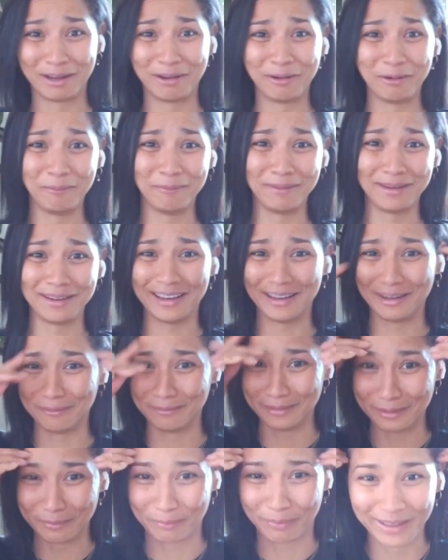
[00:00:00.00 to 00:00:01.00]
god, I'm
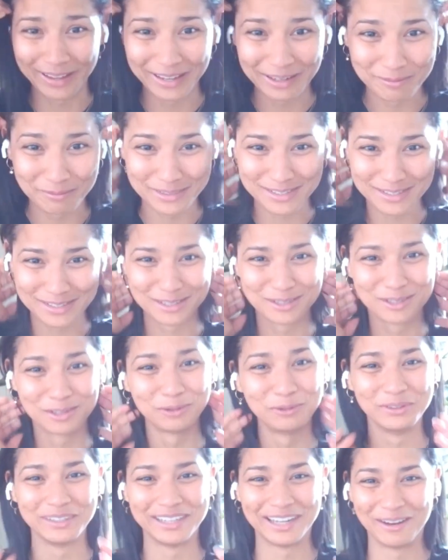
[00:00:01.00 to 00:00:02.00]
gonna apply to business
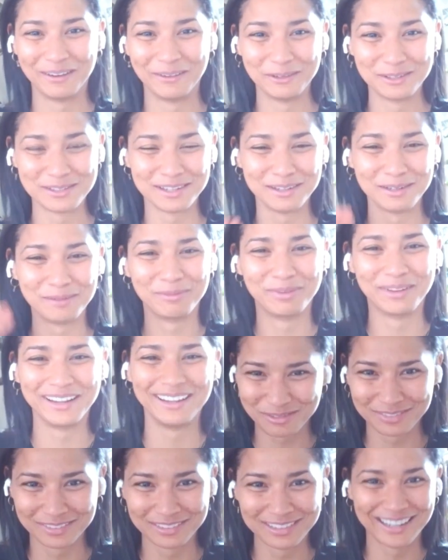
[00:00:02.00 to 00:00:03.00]
school now. I was gonna
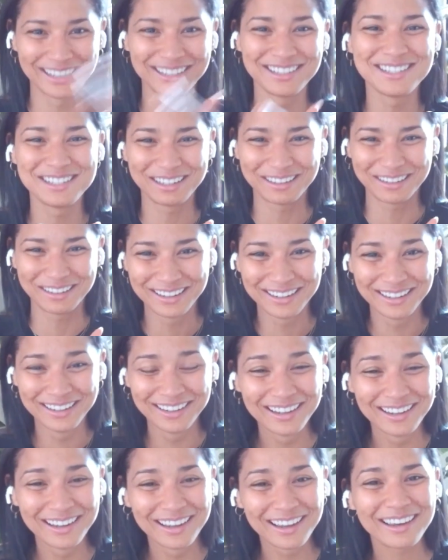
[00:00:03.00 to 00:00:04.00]
apply next year.
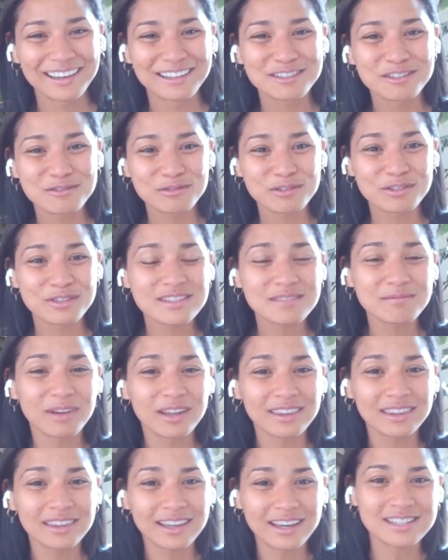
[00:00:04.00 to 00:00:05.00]
And so for this
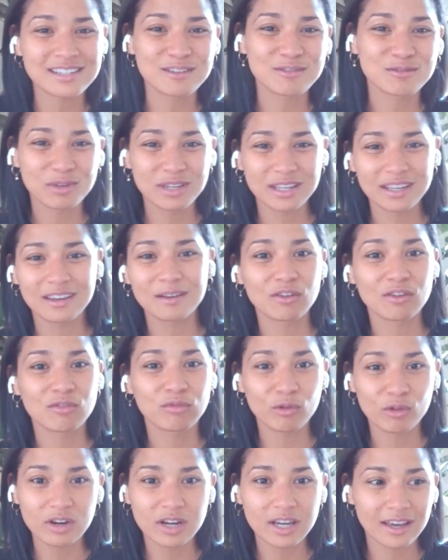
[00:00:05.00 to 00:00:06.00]
month, Kaita, I was waking up at
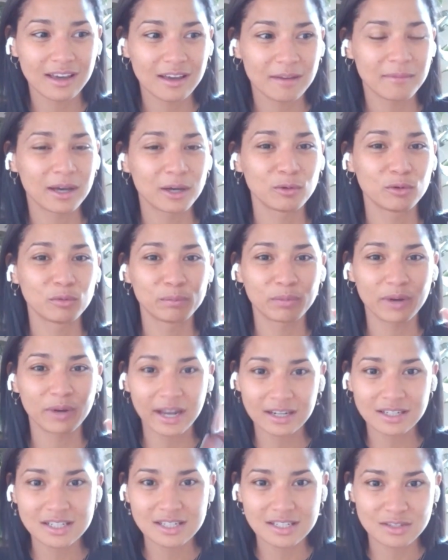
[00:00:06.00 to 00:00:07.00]
4 a.m. I would
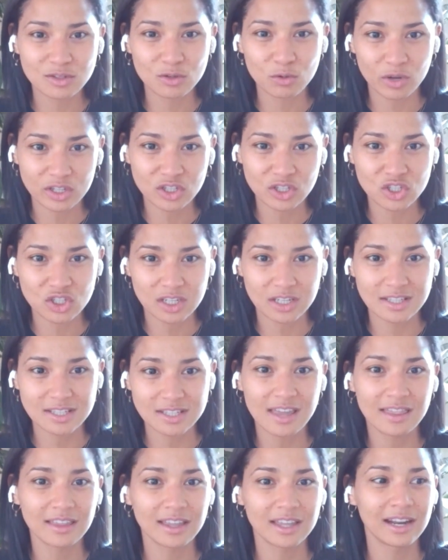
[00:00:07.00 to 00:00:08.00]
practice questions,
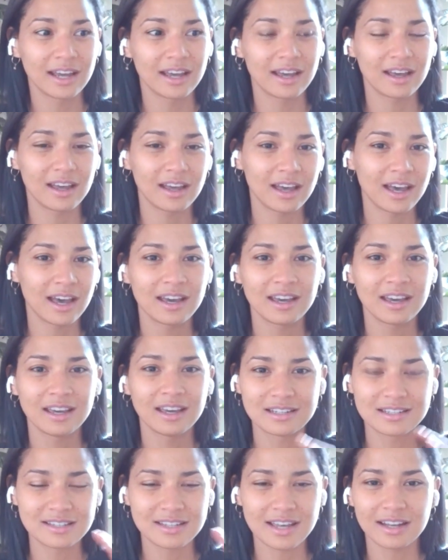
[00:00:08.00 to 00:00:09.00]
and then I
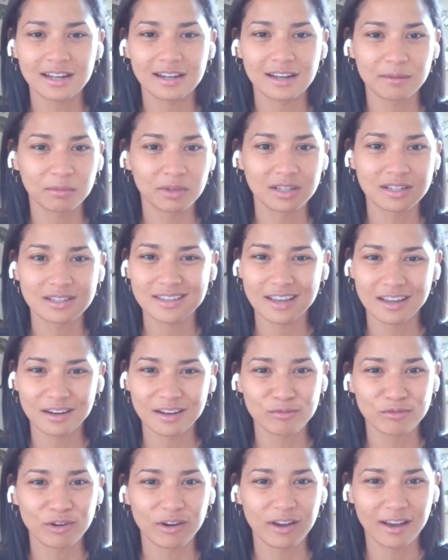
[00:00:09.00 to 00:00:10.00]
decided I'm going to sign
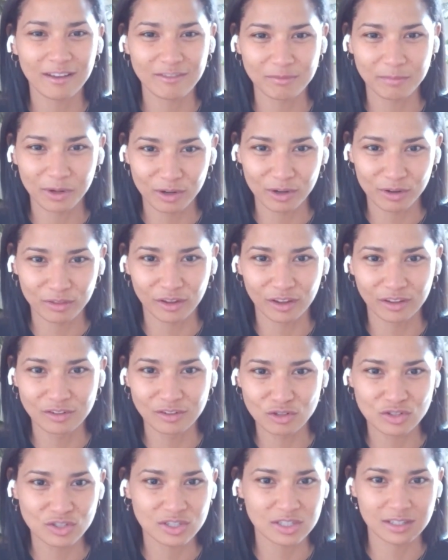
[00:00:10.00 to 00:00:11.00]
up for a half marathon
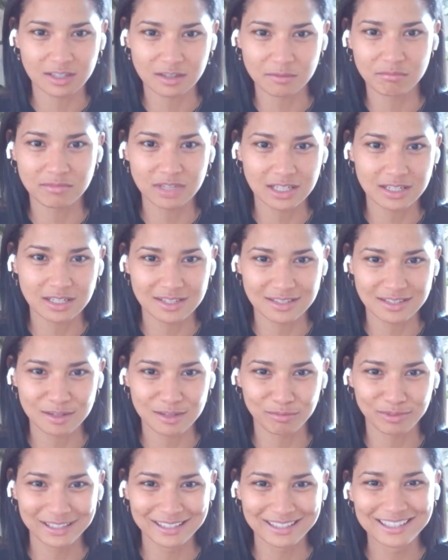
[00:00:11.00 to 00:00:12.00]
just to keep me
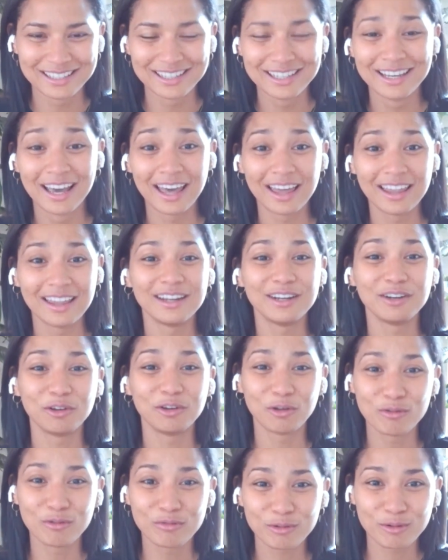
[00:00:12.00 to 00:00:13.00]
disciplined. And I'd
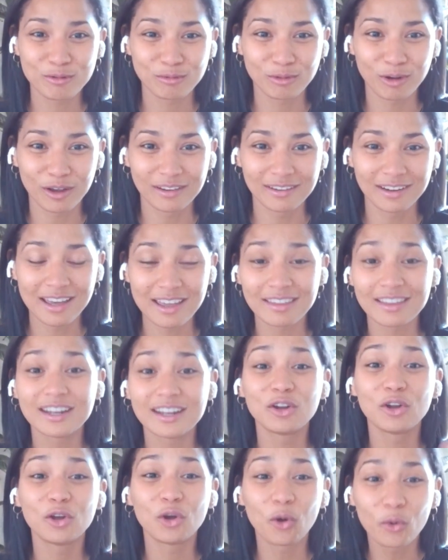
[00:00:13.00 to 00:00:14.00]
go for a run, and then
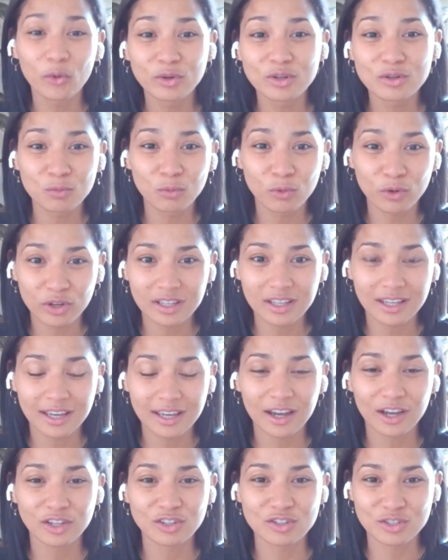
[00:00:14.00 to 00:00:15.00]
I'd go into working
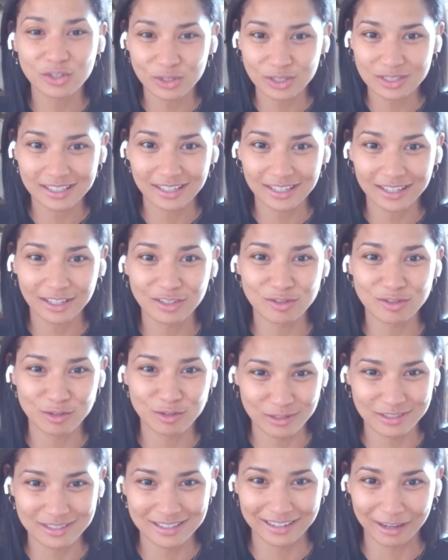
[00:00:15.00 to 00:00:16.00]
at consulting
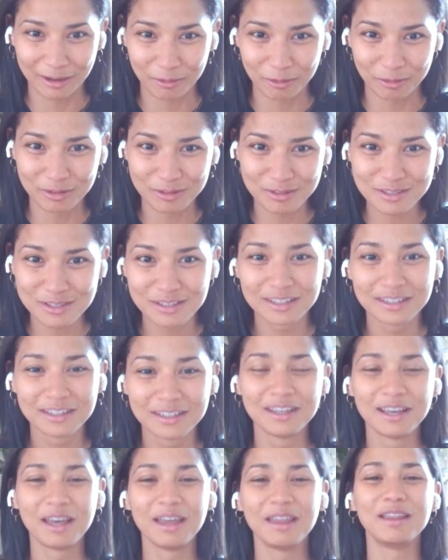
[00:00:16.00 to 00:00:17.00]
hours.
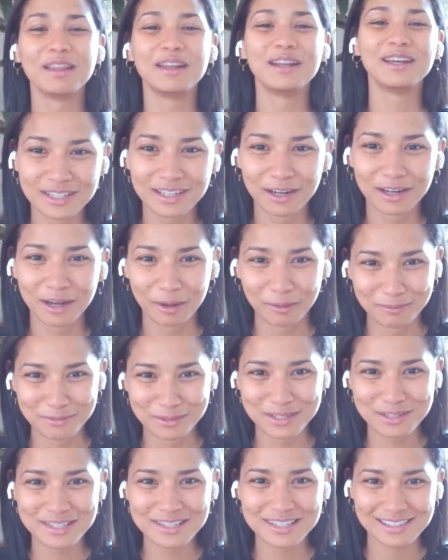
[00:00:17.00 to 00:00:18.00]
And then I come
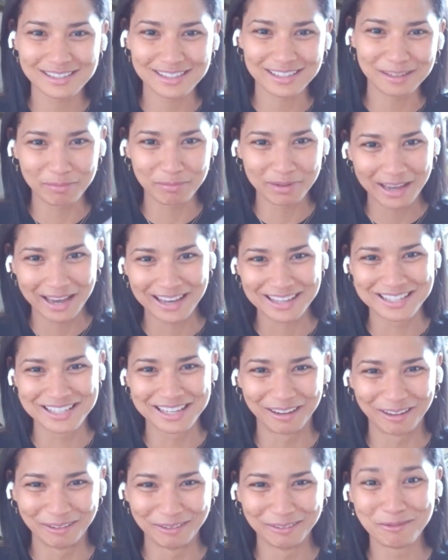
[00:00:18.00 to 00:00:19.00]
to sleep, pass
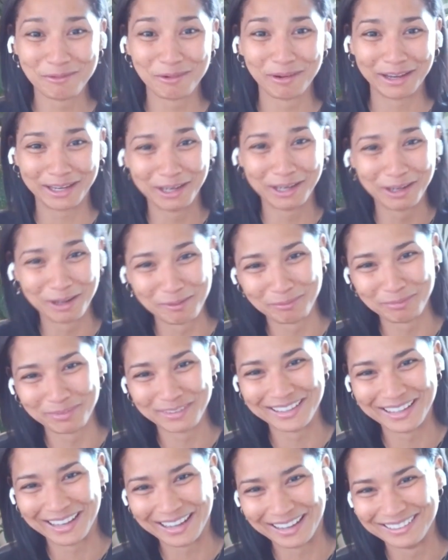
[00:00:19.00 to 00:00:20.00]
out, wake up
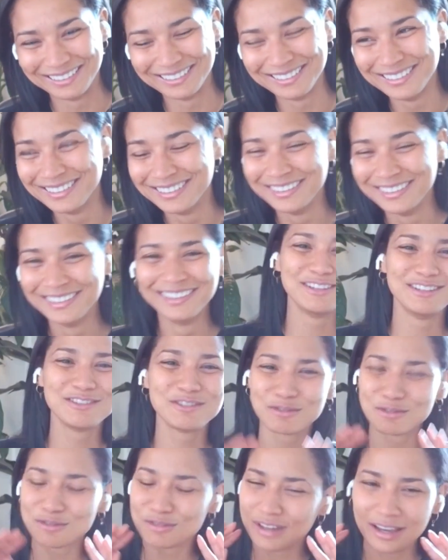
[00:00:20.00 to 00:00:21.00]
again.
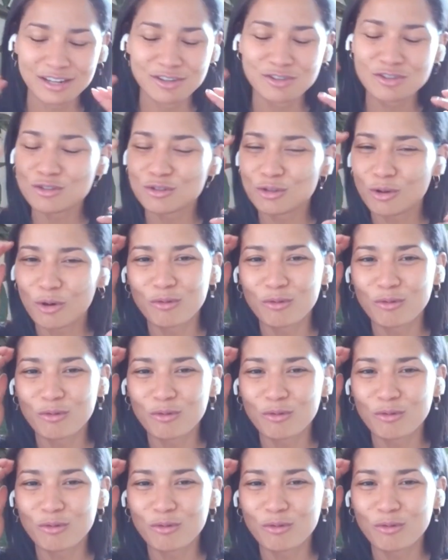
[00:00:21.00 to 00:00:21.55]
So I so